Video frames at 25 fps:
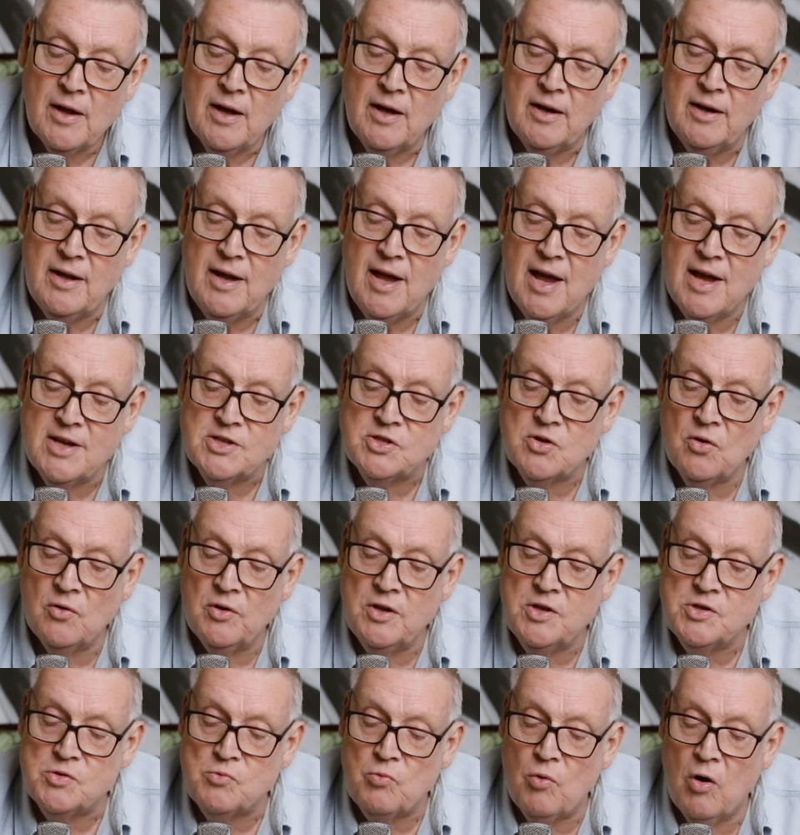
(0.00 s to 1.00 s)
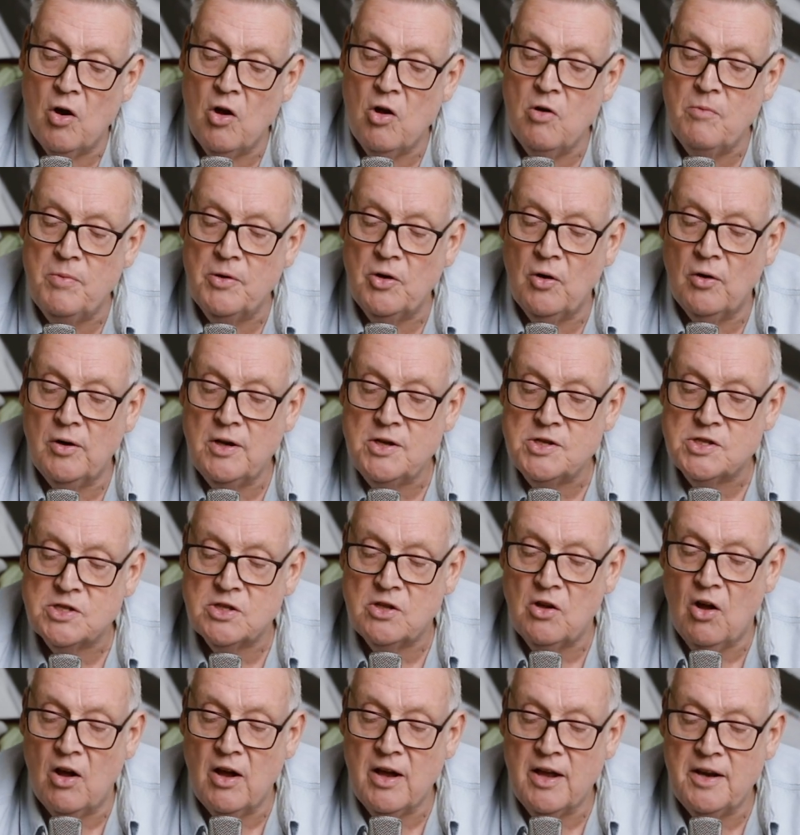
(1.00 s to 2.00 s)
And he has on his robe and on his
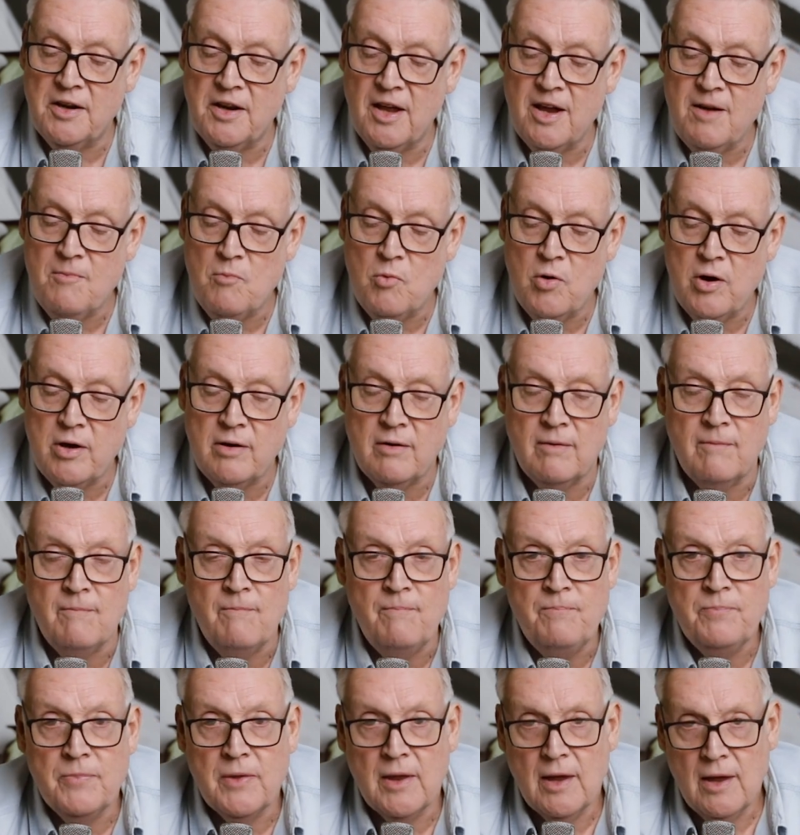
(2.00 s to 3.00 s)
thigh a name written,